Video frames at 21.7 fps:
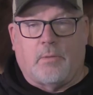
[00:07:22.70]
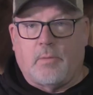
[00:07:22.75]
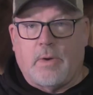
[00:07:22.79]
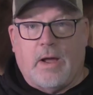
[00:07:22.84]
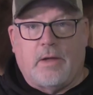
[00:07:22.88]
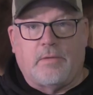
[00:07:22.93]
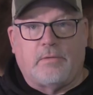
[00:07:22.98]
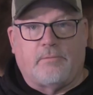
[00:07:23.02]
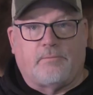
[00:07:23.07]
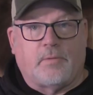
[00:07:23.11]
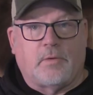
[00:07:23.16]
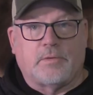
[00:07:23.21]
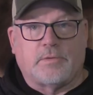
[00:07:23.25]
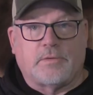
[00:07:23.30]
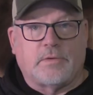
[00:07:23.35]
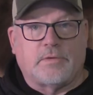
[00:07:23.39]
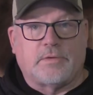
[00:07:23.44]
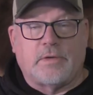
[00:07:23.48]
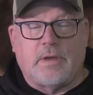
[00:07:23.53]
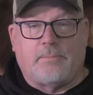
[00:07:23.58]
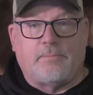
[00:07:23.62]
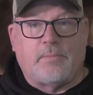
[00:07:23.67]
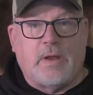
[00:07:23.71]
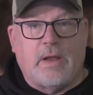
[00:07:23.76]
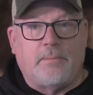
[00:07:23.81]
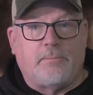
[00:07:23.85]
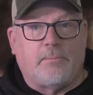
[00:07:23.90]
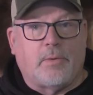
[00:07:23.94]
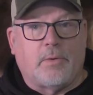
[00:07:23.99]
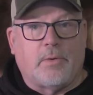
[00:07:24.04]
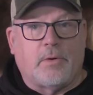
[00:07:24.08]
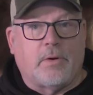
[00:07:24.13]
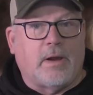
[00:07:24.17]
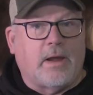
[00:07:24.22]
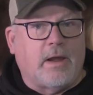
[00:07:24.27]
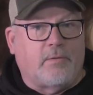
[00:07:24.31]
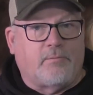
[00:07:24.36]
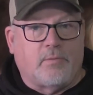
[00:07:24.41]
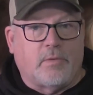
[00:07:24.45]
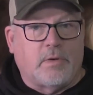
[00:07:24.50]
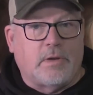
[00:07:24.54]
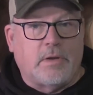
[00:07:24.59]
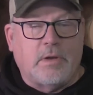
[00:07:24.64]
around the 1st of September
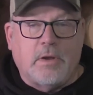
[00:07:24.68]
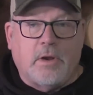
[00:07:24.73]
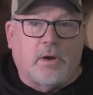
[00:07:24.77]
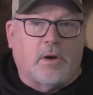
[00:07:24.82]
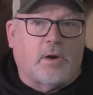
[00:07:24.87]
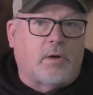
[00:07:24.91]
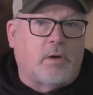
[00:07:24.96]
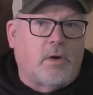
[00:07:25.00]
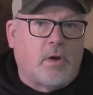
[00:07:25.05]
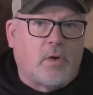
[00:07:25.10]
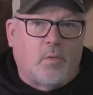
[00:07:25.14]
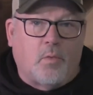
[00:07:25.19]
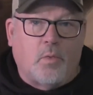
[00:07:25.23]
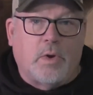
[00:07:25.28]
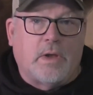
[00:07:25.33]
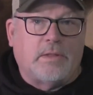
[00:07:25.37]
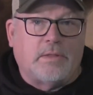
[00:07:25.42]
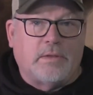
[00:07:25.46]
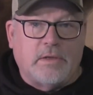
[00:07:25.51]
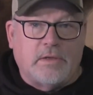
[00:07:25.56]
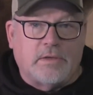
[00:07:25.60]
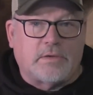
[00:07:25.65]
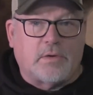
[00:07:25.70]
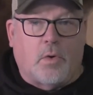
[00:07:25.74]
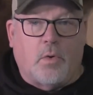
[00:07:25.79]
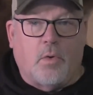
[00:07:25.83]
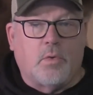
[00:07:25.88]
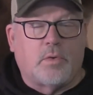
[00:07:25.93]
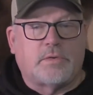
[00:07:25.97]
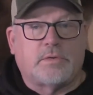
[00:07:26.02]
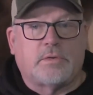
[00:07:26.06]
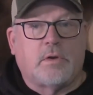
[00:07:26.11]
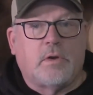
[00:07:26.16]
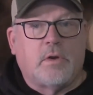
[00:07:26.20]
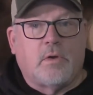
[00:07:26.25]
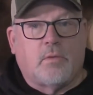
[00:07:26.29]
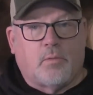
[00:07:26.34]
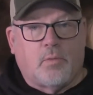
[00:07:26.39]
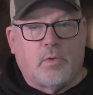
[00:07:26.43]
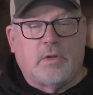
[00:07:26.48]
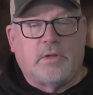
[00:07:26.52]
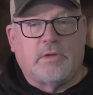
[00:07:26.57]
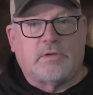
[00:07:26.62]
every year when these oaks
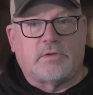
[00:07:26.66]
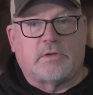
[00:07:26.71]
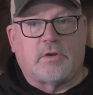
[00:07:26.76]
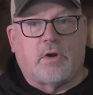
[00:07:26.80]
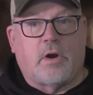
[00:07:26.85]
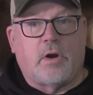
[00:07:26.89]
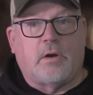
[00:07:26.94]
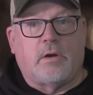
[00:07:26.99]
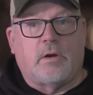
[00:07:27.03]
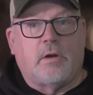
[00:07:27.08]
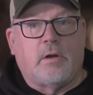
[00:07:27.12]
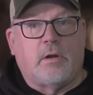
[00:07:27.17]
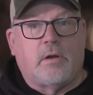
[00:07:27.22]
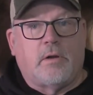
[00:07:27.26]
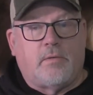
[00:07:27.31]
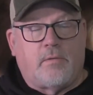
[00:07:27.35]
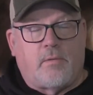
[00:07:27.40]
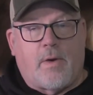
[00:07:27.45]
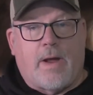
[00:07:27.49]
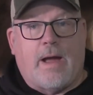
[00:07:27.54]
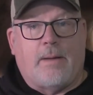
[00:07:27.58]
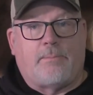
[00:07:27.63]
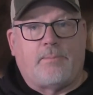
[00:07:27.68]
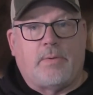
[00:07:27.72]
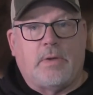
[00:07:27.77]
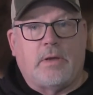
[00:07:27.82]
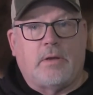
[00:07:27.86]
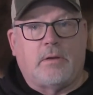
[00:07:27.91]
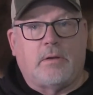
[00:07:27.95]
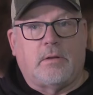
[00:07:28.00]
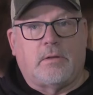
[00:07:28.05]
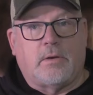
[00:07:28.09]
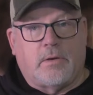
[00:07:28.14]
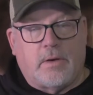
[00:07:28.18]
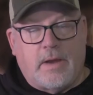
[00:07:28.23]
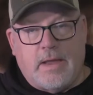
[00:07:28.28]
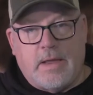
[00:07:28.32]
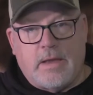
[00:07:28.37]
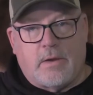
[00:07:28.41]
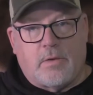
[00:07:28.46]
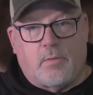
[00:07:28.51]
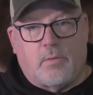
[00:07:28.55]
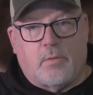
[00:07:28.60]
really start dropping their
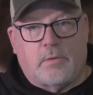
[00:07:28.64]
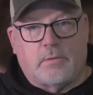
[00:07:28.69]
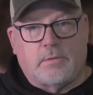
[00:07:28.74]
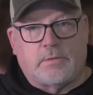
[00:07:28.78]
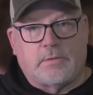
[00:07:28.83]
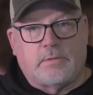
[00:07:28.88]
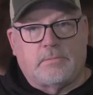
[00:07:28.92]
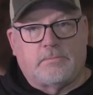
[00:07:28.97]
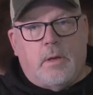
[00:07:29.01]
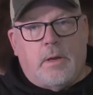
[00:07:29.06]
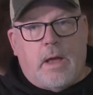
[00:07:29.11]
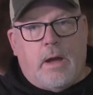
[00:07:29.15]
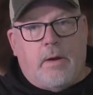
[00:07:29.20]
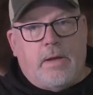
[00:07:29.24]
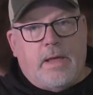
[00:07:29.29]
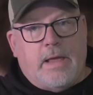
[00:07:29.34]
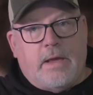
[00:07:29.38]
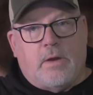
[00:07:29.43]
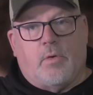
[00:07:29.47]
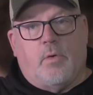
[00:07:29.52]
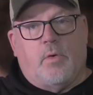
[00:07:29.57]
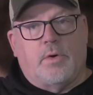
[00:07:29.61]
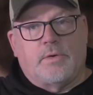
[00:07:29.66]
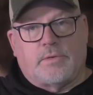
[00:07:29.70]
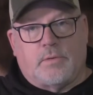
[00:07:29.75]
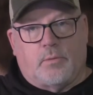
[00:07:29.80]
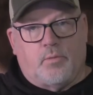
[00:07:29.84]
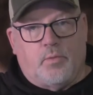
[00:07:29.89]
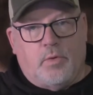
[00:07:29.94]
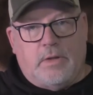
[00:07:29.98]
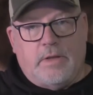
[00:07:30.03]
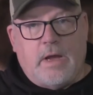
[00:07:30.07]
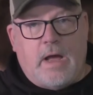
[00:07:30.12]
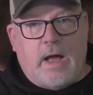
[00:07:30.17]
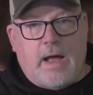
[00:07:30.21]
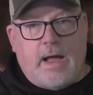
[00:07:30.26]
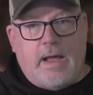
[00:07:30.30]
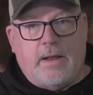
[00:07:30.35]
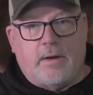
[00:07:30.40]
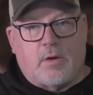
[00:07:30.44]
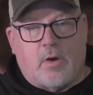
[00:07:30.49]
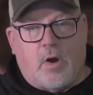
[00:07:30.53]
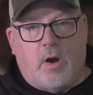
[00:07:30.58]
acorns. Now, acorns are really
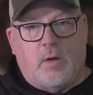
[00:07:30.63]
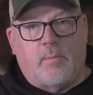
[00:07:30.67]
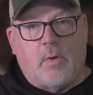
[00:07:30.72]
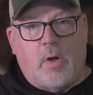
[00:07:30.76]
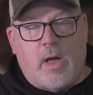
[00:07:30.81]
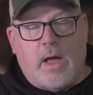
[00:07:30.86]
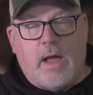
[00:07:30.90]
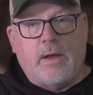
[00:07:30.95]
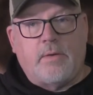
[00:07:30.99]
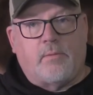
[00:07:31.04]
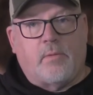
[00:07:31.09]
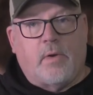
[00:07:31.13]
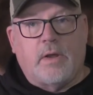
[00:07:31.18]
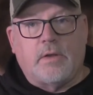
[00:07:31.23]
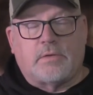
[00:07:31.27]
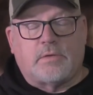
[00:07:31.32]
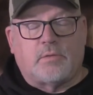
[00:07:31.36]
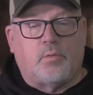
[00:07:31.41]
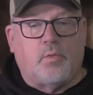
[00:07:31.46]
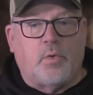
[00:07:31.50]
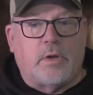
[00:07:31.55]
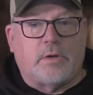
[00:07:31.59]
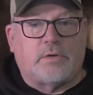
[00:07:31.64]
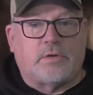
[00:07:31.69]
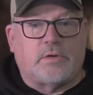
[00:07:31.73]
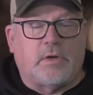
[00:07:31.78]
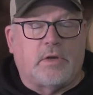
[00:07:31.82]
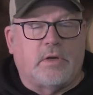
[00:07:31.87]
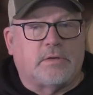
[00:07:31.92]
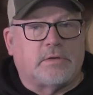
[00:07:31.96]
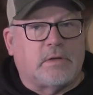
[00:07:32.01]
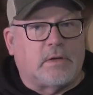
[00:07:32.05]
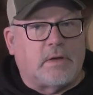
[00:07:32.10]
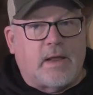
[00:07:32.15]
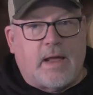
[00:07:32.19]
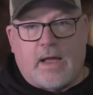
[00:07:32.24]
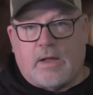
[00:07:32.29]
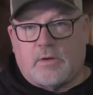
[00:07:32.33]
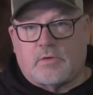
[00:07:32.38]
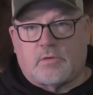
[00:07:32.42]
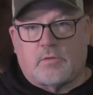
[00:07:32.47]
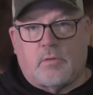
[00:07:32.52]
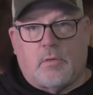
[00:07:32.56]
high in carbohydrates, which is a
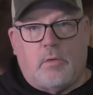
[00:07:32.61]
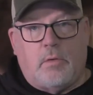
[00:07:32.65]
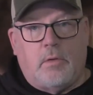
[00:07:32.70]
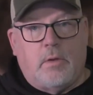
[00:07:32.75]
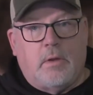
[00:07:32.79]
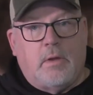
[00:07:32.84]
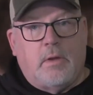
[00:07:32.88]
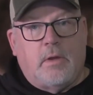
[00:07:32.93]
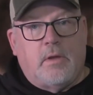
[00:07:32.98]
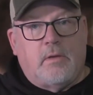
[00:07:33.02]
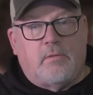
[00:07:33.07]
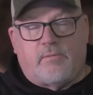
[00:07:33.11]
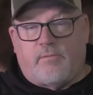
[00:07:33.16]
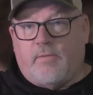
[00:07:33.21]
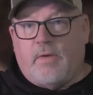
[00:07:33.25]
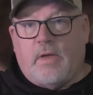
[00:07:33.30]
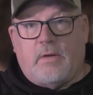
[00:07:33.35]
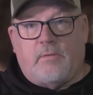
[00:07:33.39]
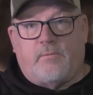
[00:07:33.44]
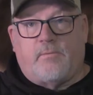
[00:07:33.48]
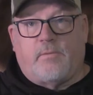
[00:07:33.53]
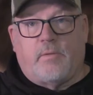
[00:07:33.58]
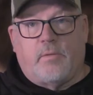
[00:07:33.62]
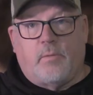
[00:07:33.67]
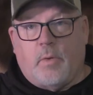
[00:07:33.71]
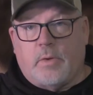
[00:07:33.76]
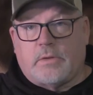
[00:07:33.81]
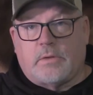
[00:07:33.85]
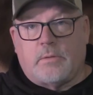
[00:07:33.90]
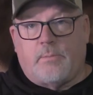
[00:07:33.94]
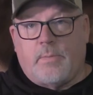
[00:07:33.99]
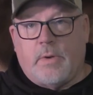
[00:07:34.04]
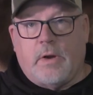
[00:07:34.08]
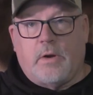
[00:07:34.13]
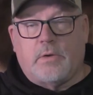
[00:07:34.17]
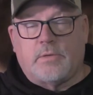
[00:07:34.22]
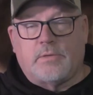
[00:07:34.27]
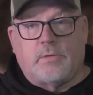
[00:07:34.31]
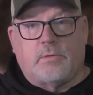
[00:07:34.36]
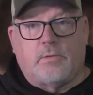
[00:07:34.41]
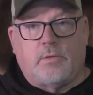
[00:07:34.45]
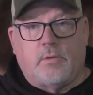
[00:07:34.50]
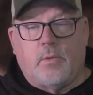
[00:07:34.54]
natural fit for what the
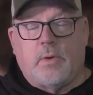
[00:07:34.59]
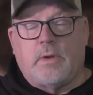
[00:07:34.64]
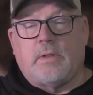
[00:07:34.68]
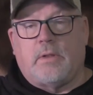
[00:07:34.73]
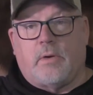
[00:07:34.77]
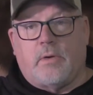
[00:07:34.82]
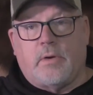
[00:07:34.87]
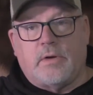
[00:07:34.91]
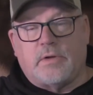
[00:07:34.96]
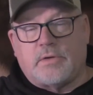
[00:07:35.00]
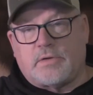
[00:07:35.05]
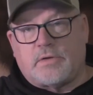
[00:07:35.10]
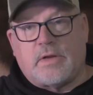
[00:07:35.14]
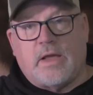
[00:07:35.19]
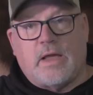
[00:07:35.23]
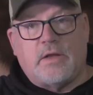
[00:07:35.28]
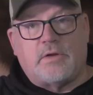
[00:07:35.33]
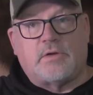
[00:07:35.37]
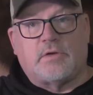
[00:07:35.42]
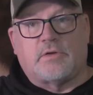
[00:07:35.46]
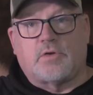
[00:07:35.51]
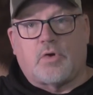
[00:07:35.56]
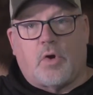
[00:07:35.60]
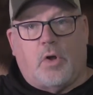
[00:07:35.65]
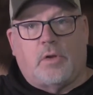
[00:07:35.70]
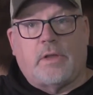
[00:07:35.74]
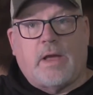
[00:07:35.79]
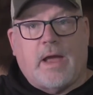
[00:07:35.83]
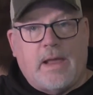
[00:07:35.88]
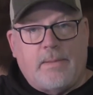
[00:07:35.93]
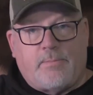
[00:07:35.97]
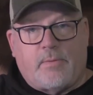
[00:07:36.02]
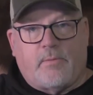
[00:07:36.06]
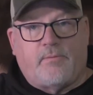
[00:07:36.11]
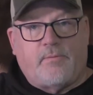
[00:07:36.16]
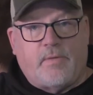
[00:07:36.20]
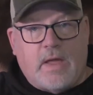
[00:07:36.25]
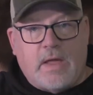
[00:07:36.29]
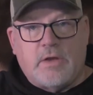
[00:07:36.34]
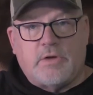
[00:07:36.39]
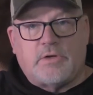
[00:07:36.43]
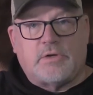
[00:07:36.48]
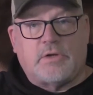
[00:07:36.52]
bears are doing. They're in a stage that's called
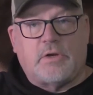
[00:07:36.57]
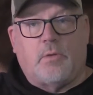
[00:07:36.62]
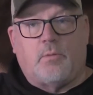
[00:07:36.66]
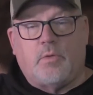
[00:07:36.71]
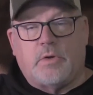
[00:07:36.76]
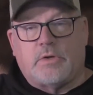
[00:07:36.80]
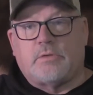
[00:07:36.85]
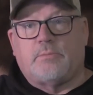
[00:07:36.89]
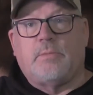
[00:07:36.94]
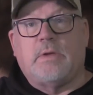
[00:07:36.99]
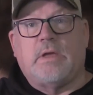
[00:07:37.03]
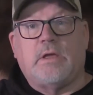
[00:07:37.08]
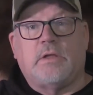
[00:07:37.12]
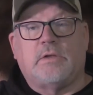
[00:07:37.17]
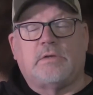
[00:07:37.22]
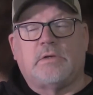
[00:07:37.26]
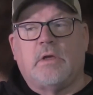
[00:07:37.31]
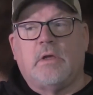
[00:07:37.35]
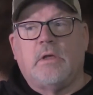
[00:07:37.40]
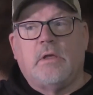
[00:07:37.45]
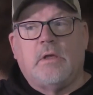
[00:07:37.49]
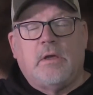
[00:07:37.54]
hyperphagia, which means